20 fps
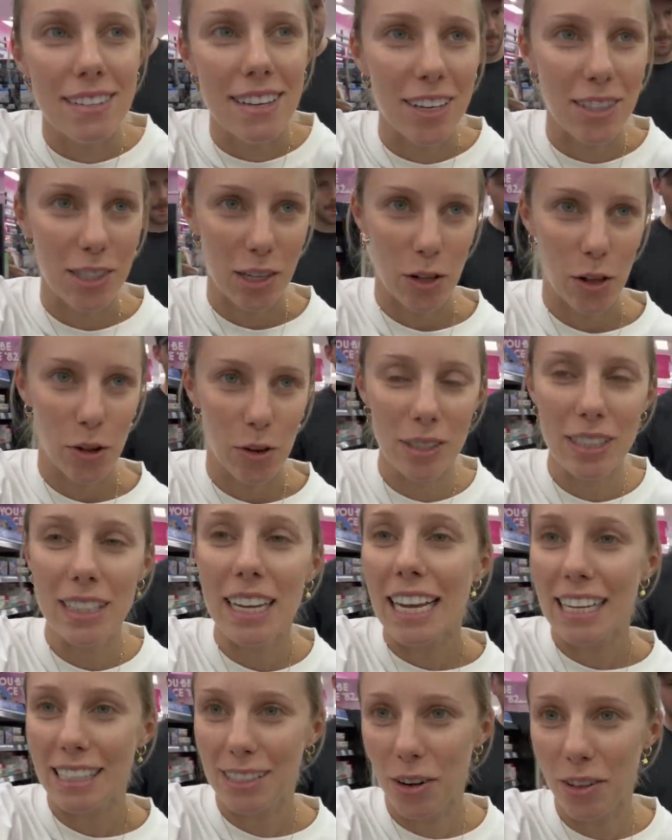It's closed.
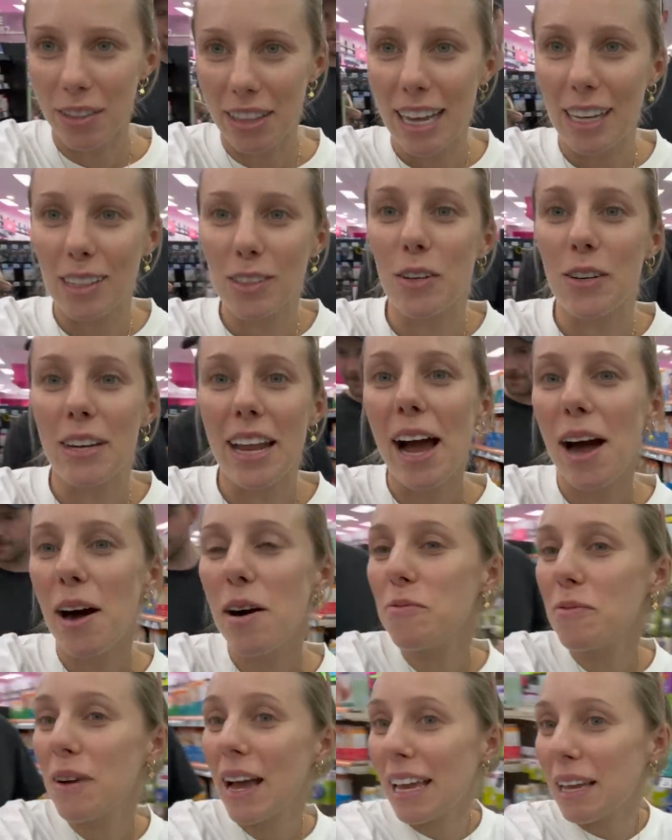He's not there. So
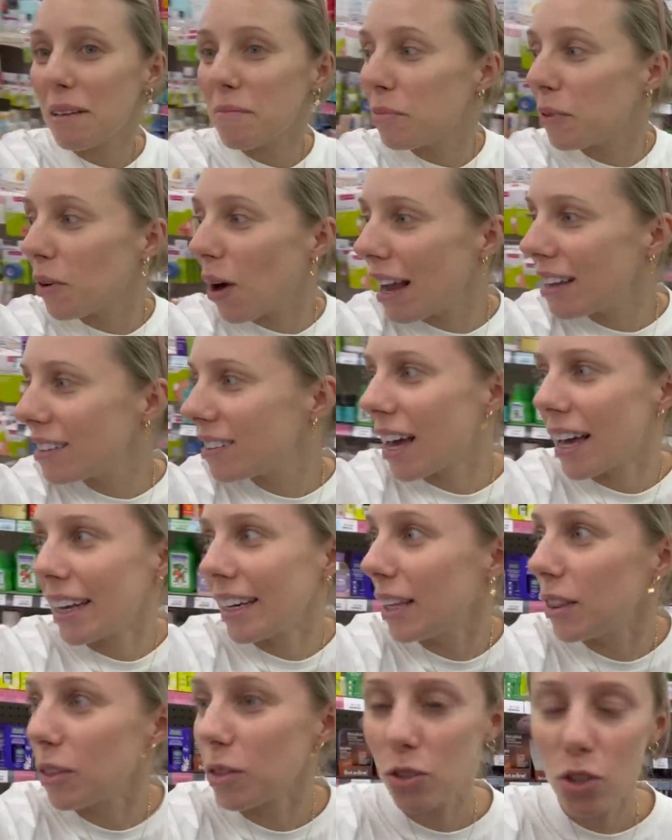now we're in
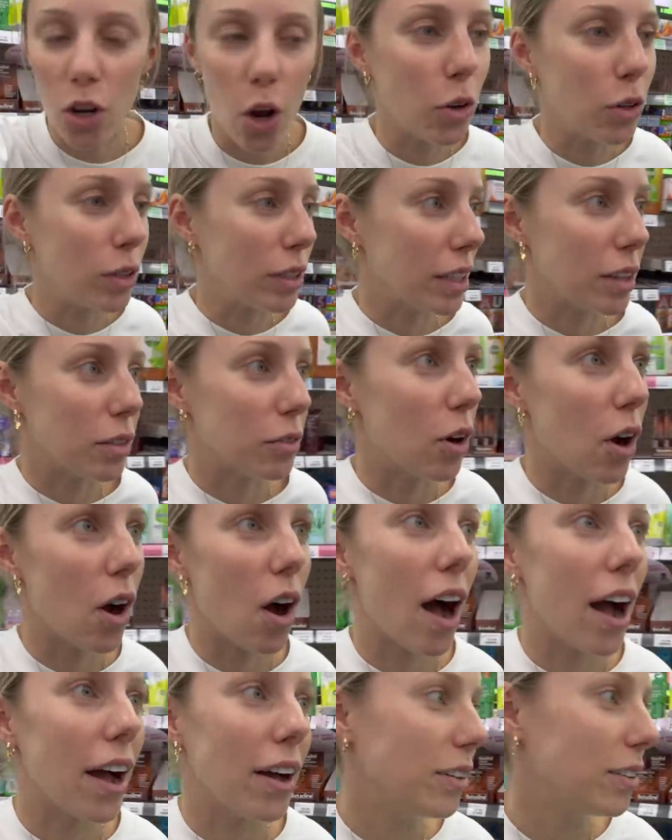Priceline in totally the
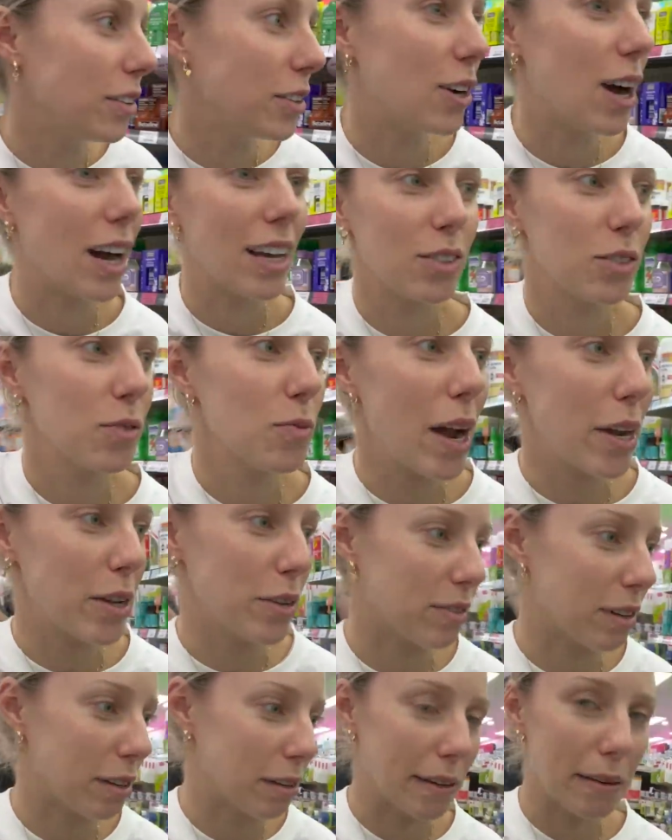wrong aisle. You guys, why are
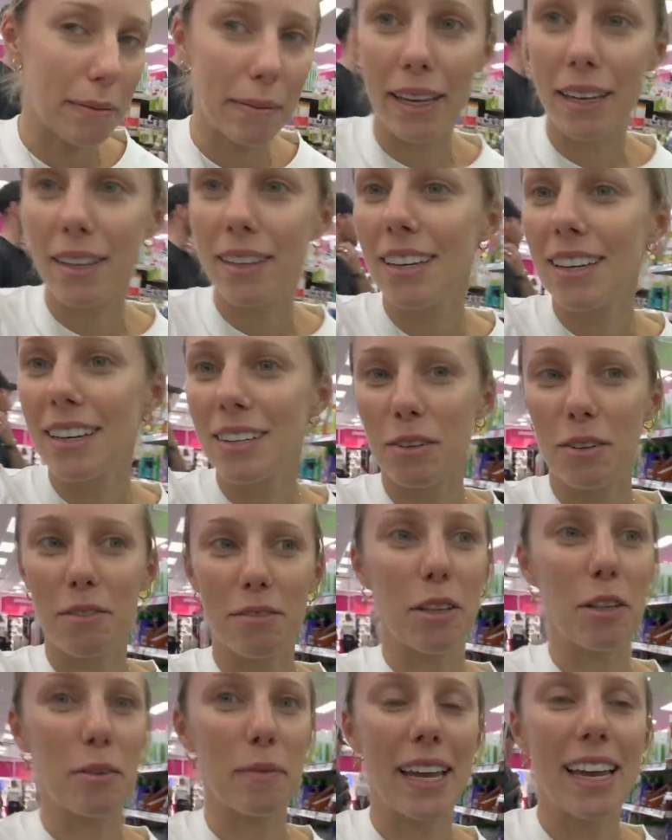you following me?
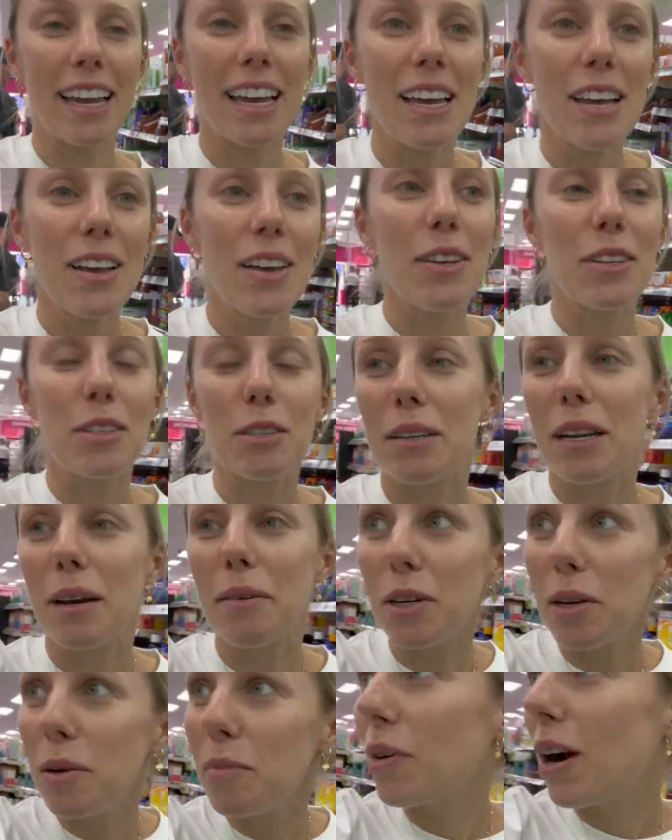Don't follow me. So
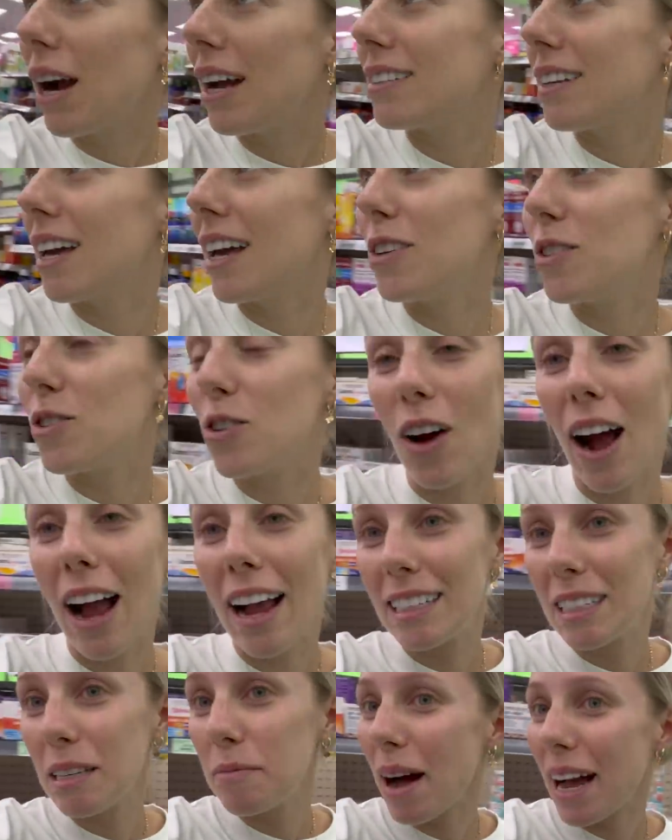now we're at Priceline
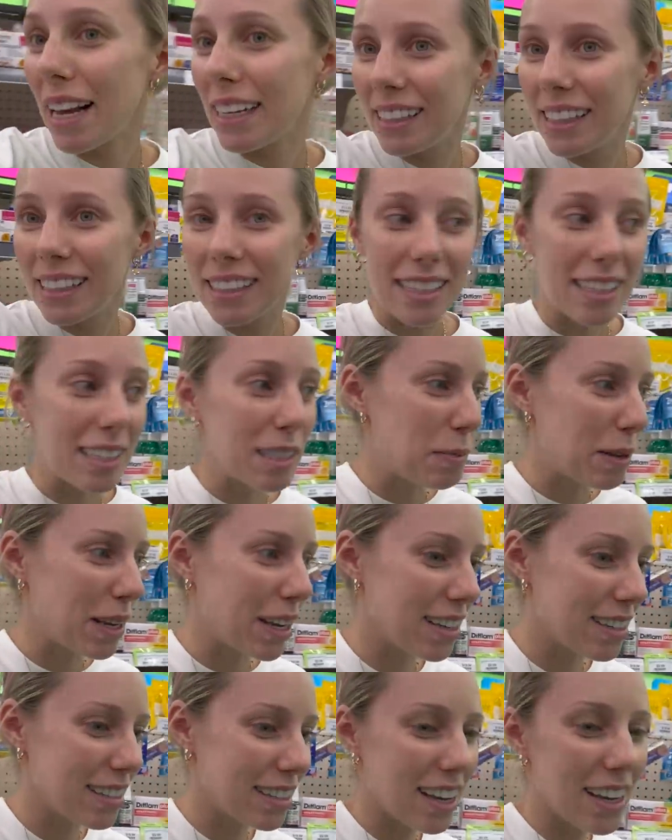trying to buy scissors
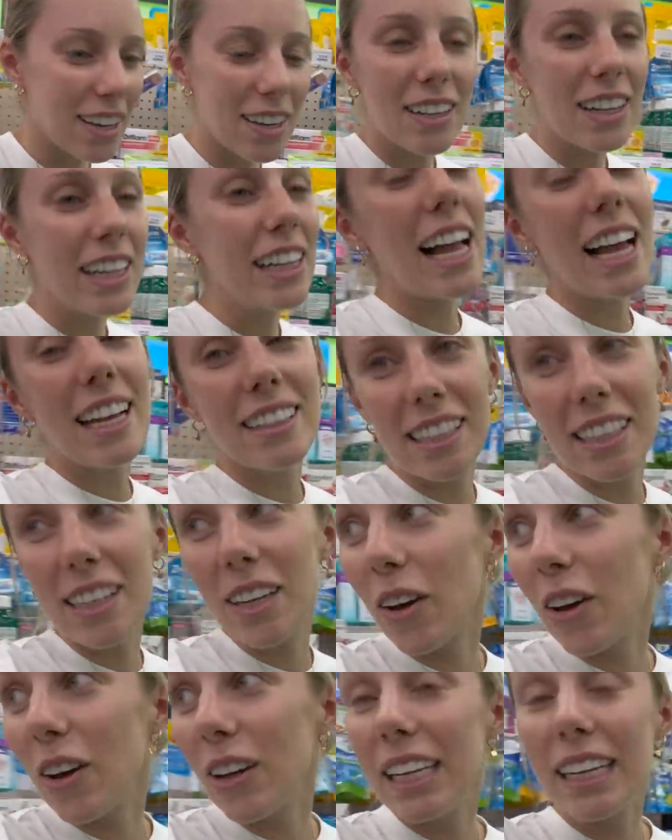because
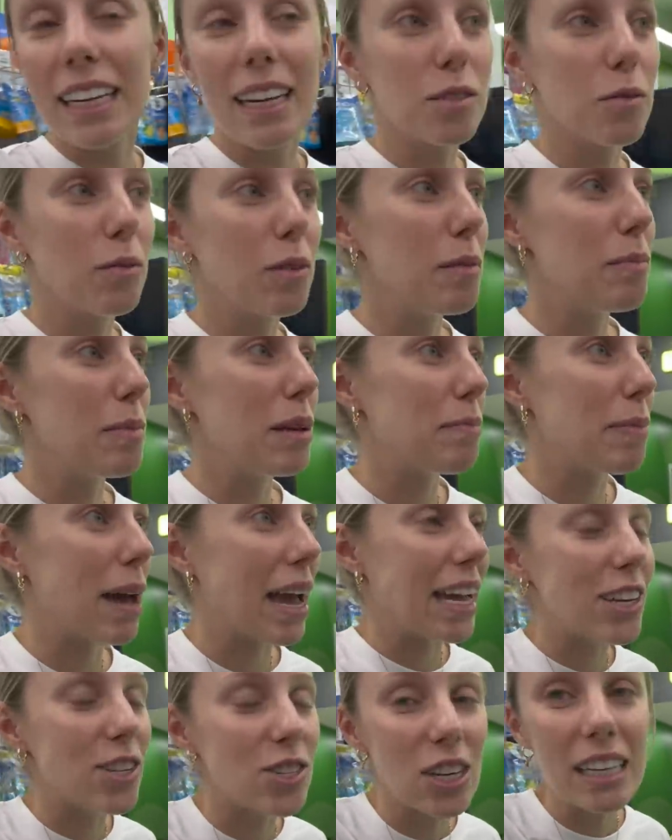classic Kurt, he doesn't want to be
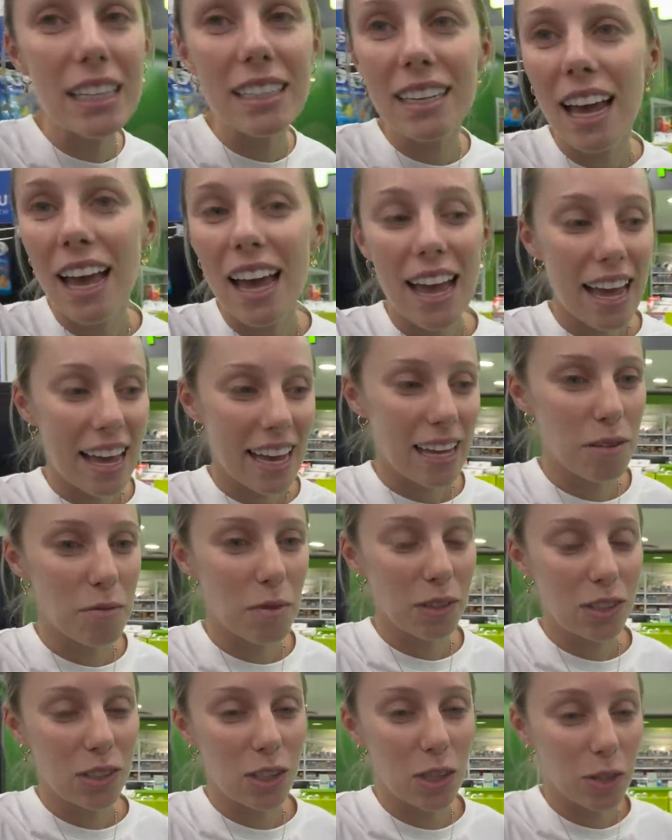patient. He
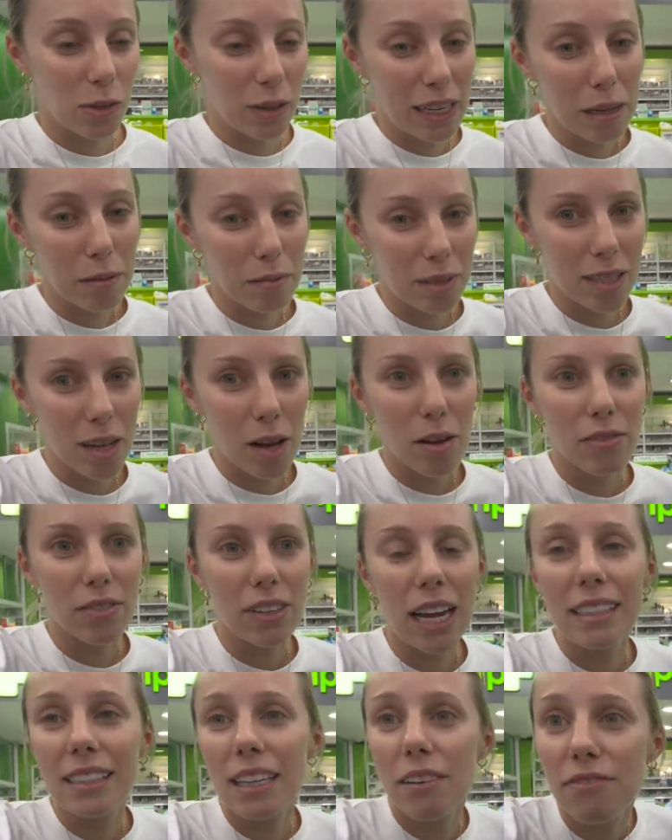wants to do it himself.
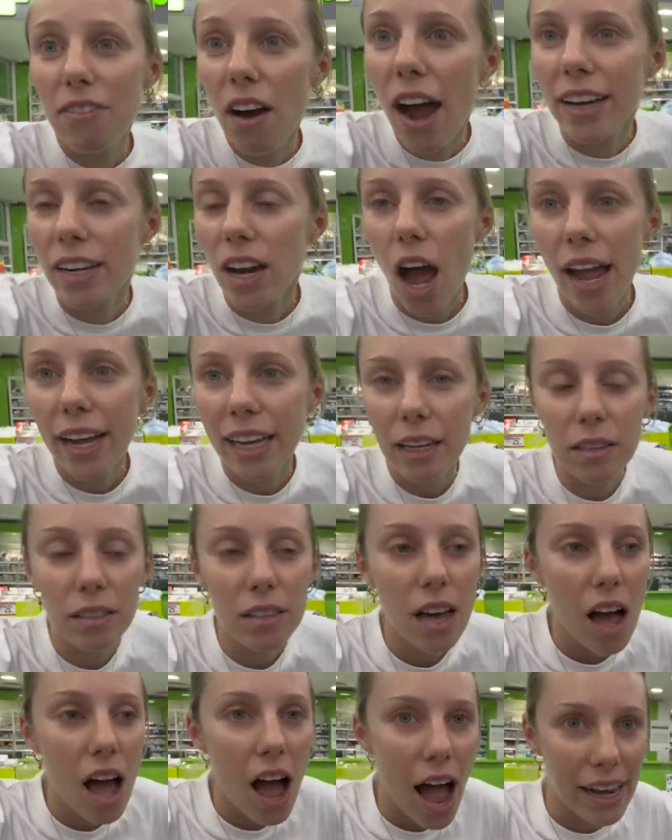And I said, fine, I
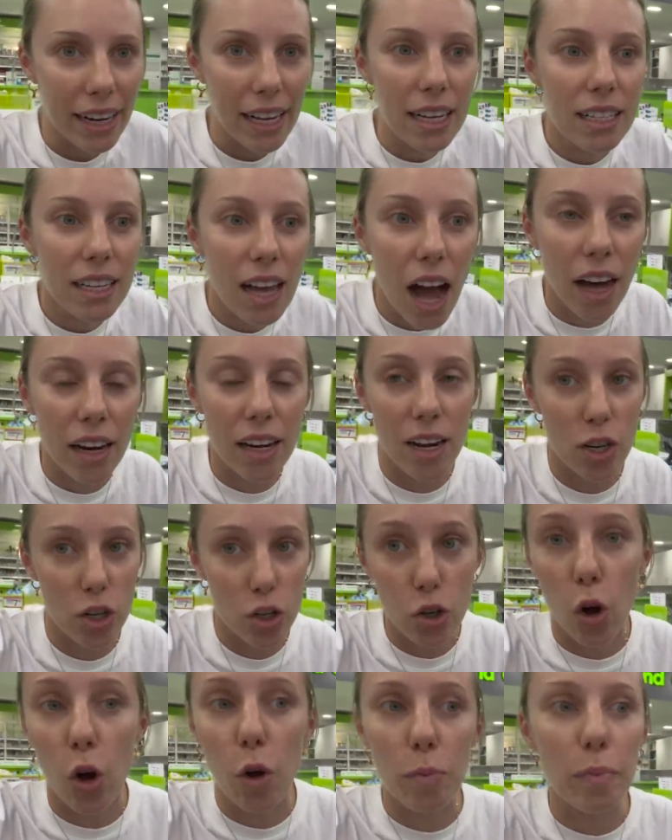can cut a
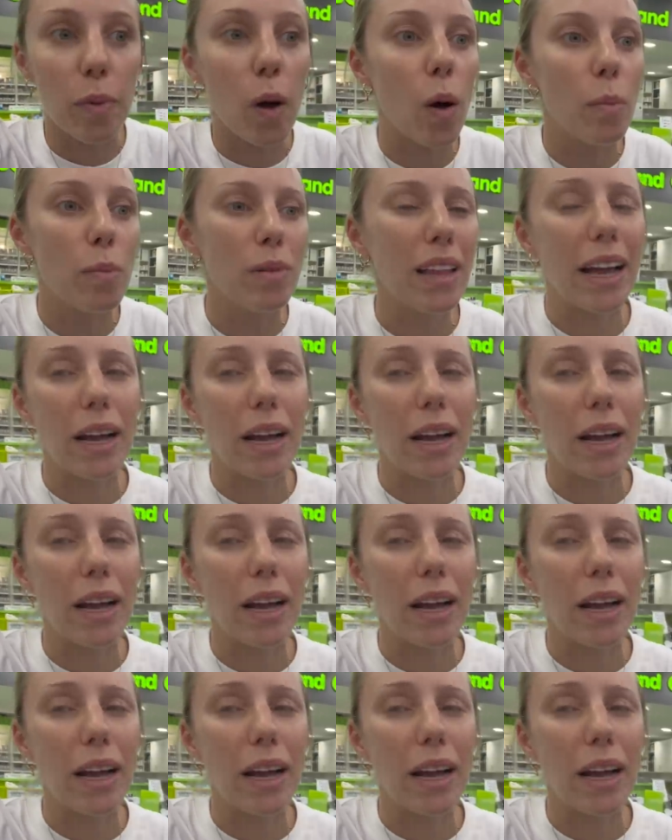short bob.